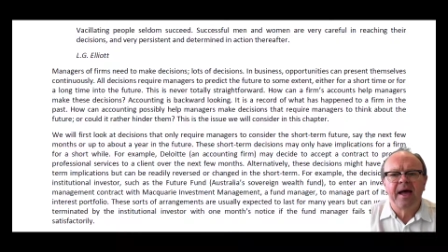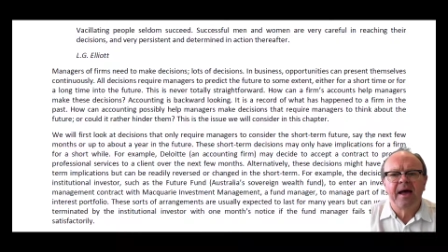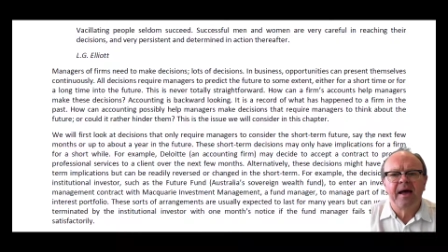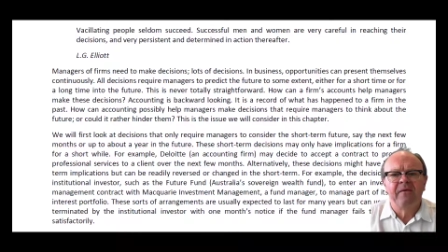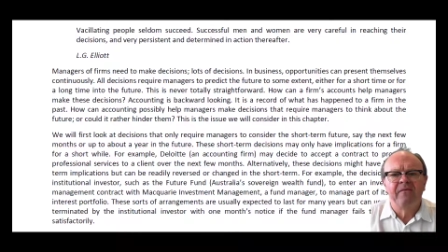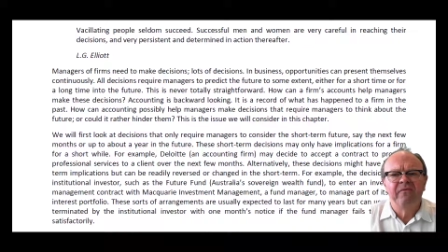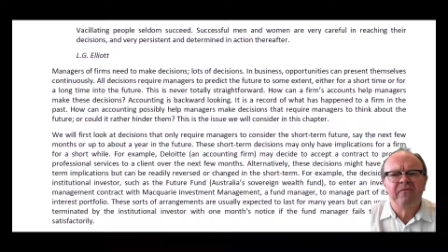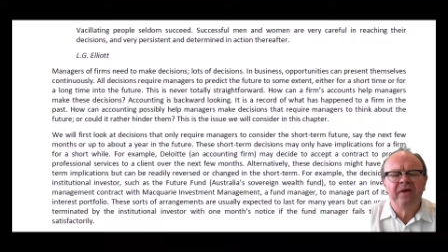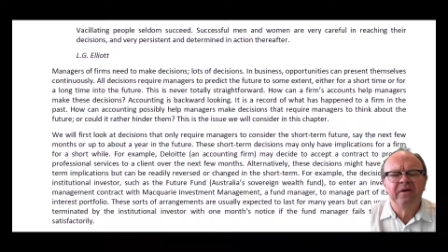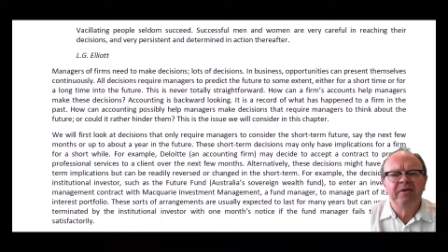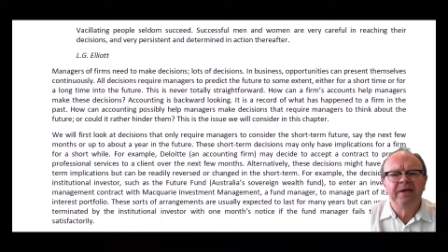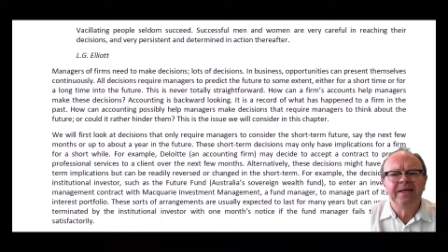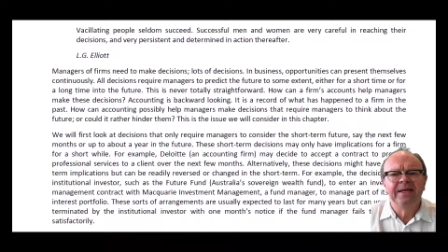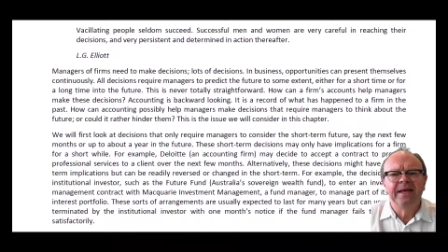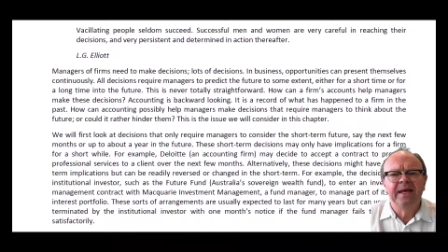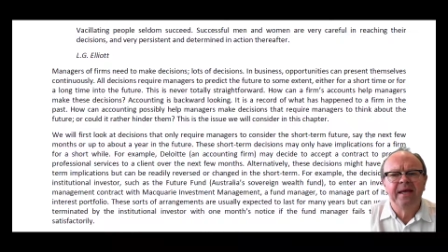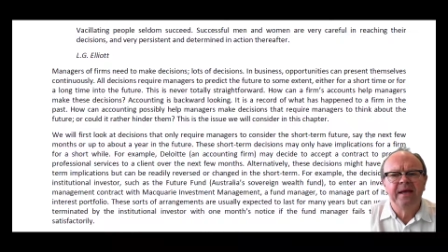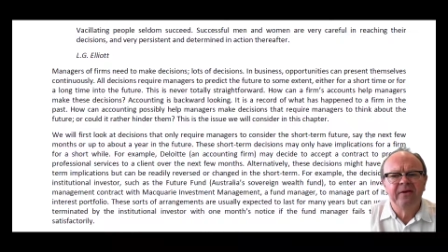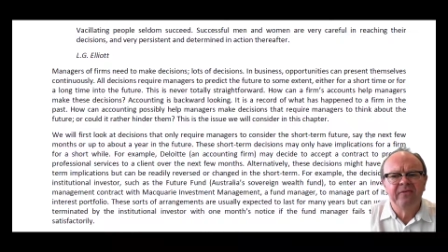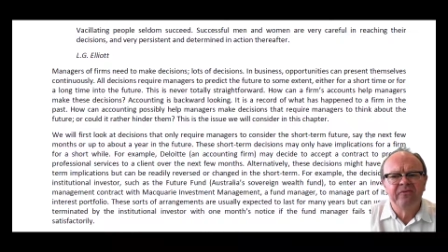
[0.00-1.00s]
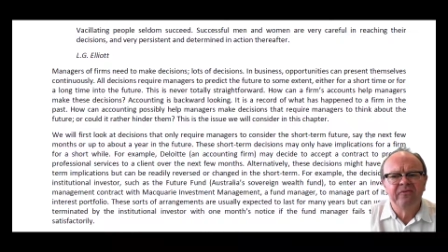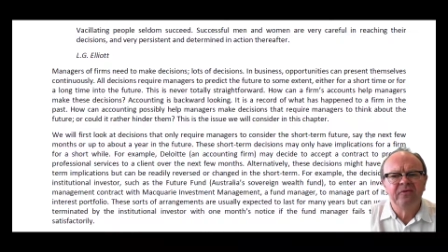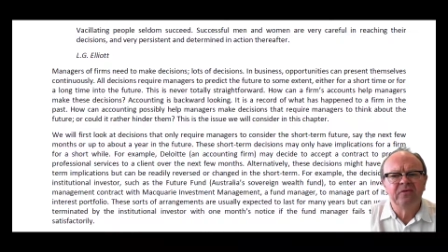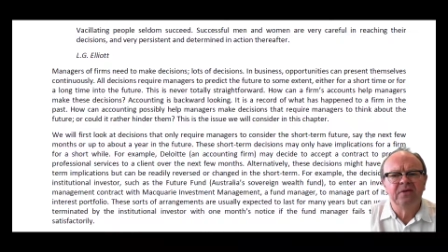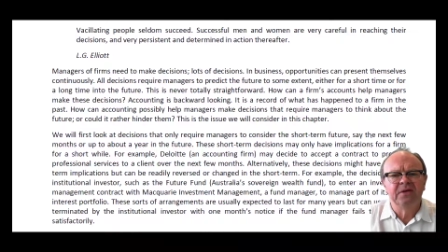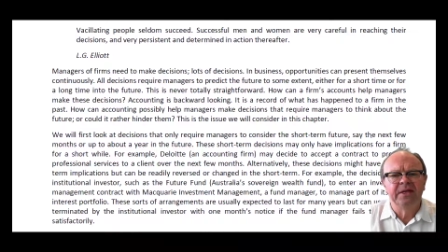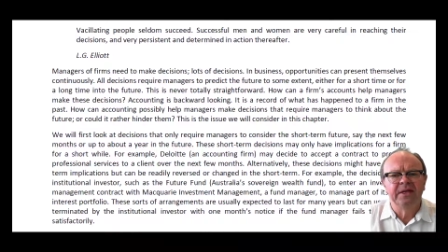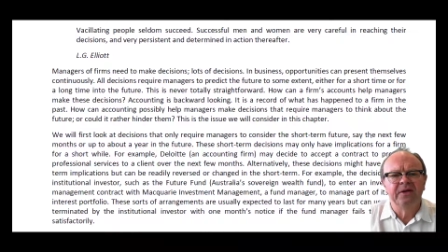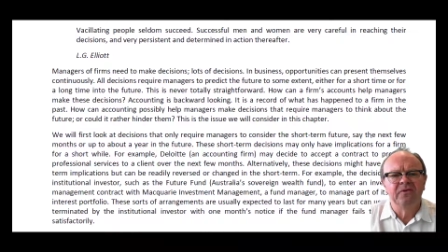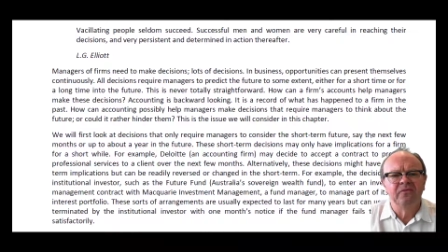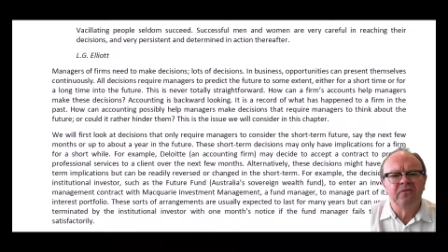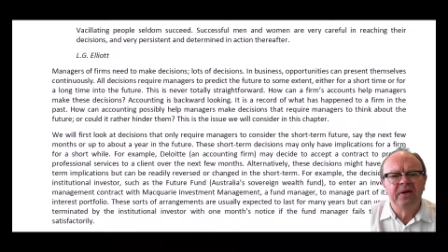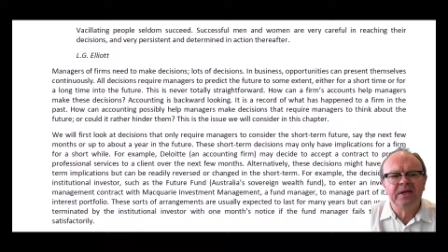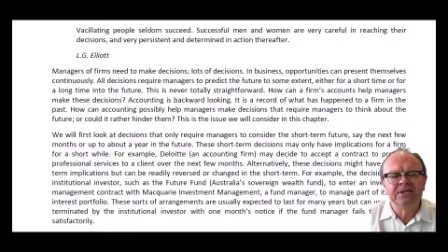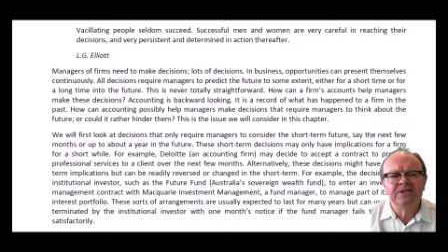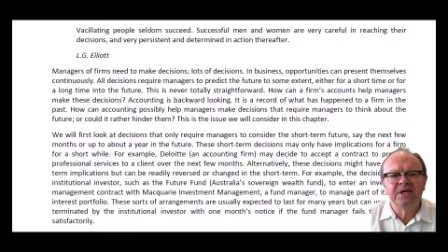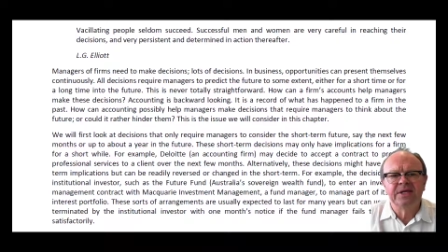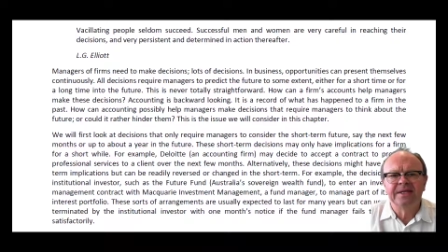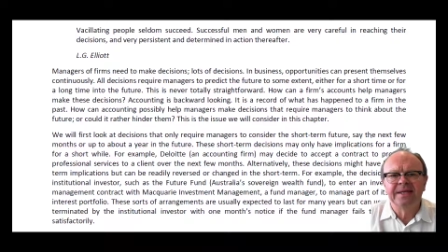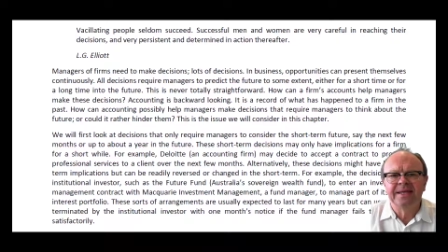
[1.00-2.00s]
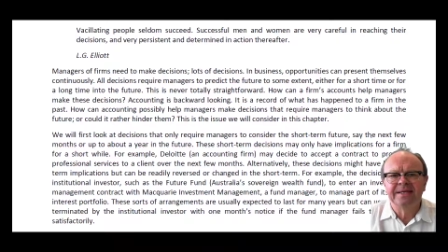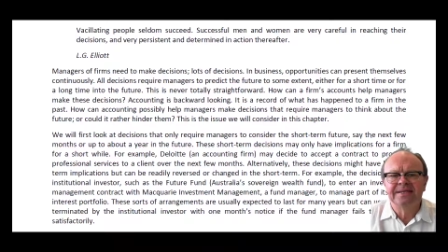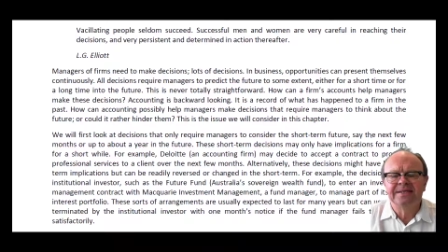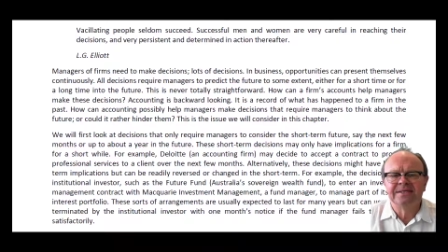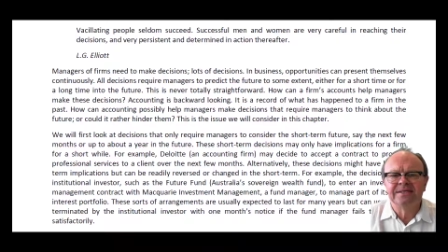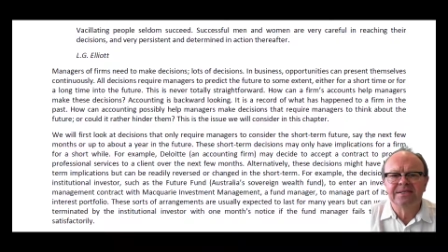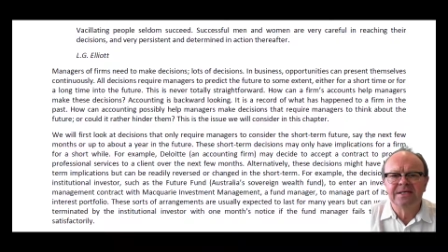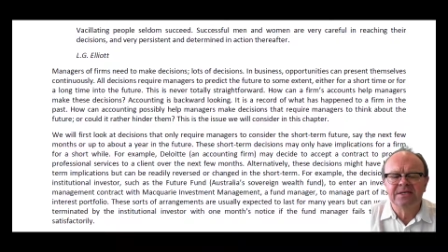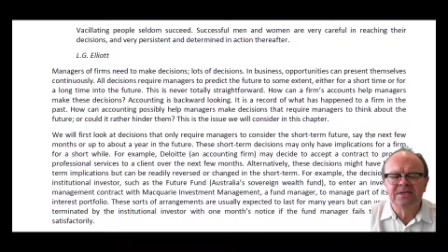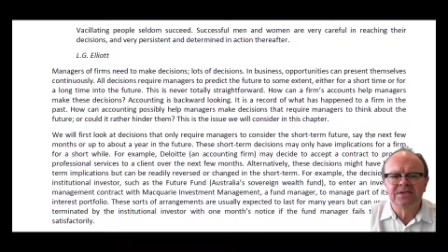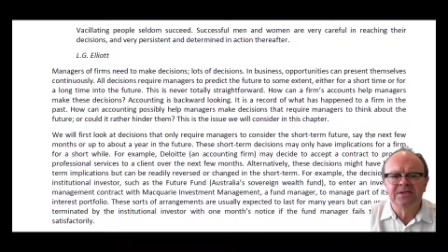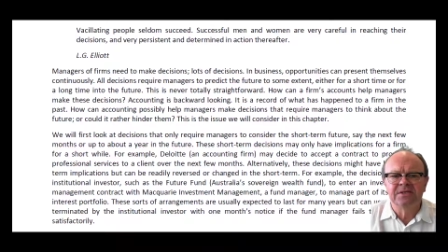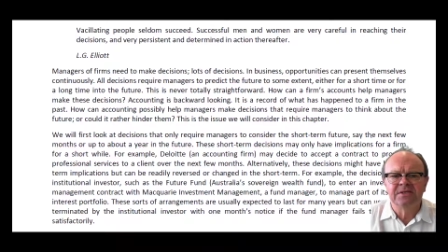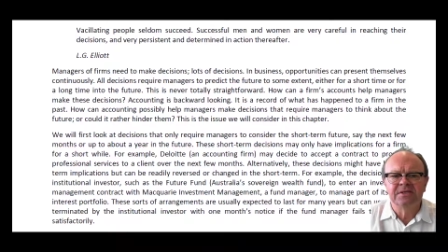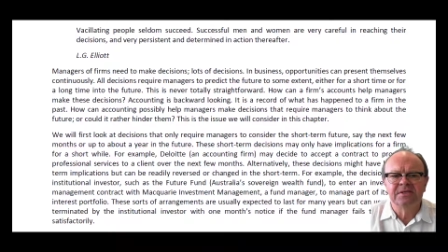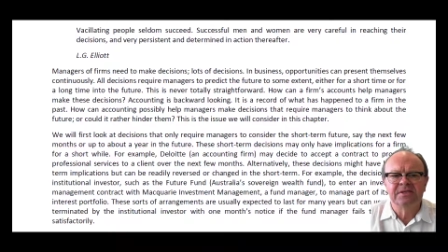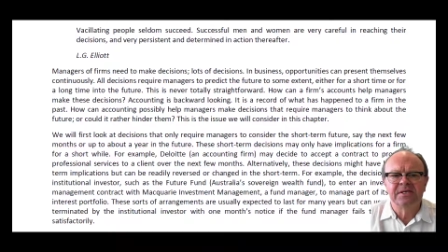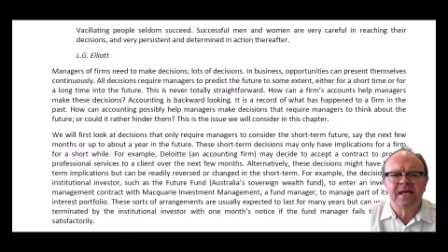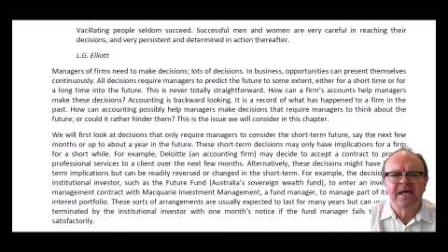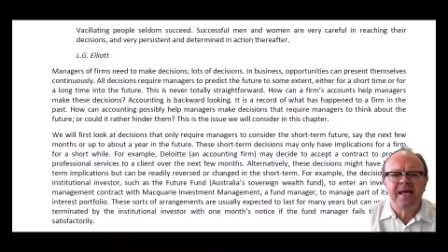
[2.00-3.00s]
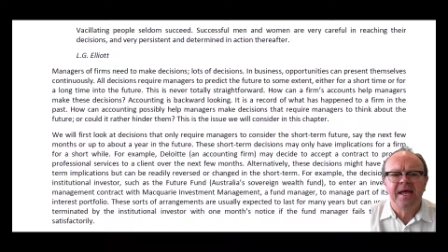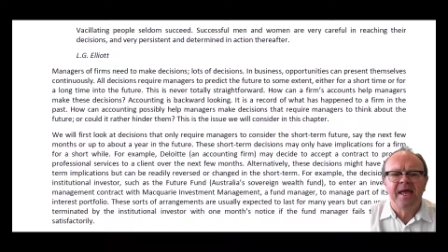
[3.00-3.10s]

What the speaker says: are very careful in reaching their decisions